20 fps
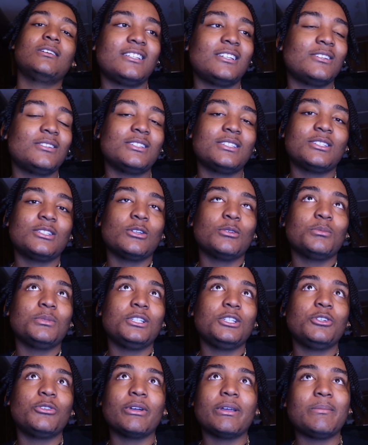There's so many
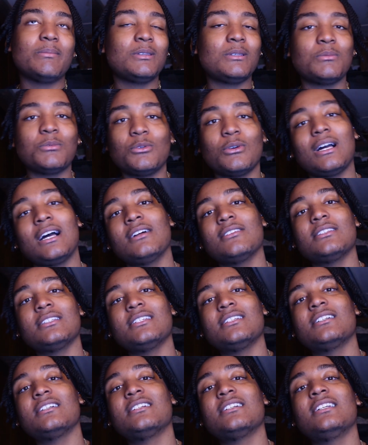great people out
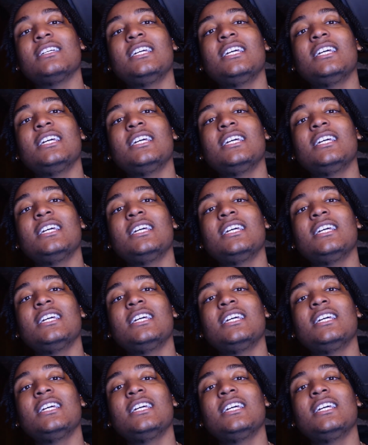there